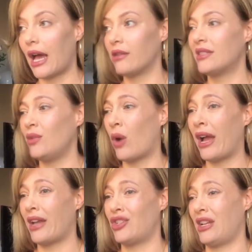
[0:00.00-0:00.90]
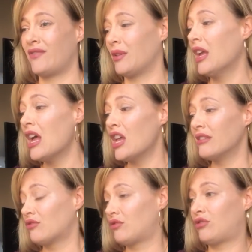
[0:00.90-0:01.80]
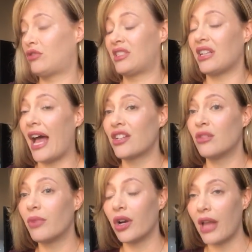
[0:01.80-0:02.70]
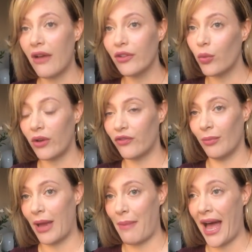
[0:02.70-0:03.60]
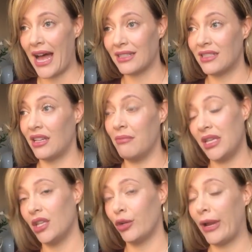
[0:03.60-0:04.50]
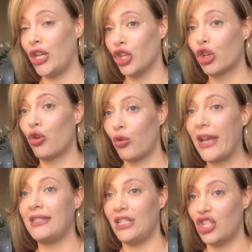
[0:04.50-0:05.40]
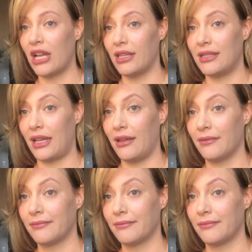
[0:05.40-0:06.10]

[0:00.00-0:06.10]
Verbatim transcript: I don't see why I should have to slash and burn everyone from my past to ameliorate your crazy jealousy."